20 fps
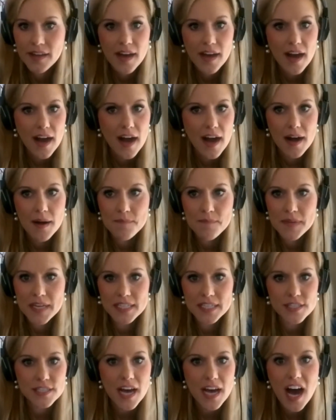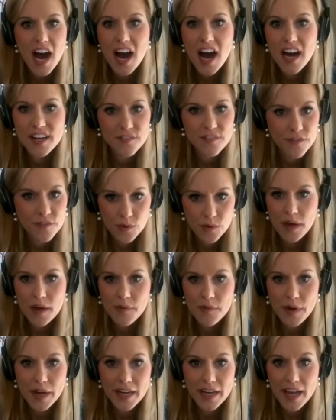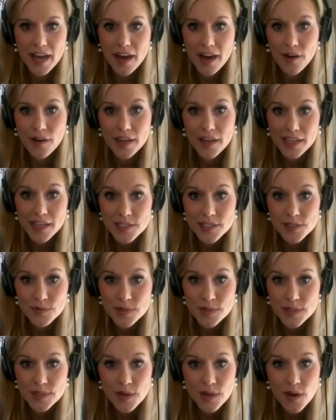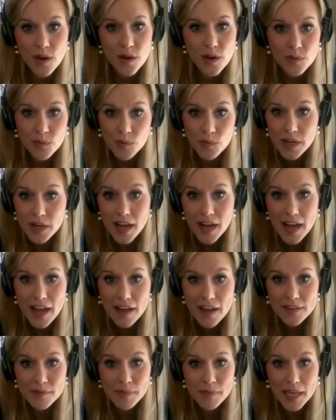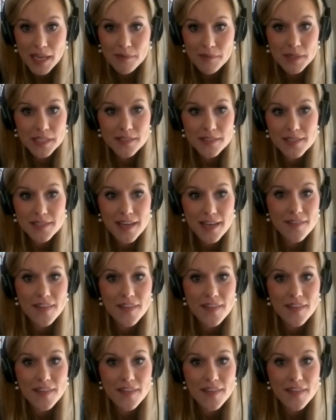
Mm-hmm. Um, it's unaffordable right now. And as a result, we're not having babies.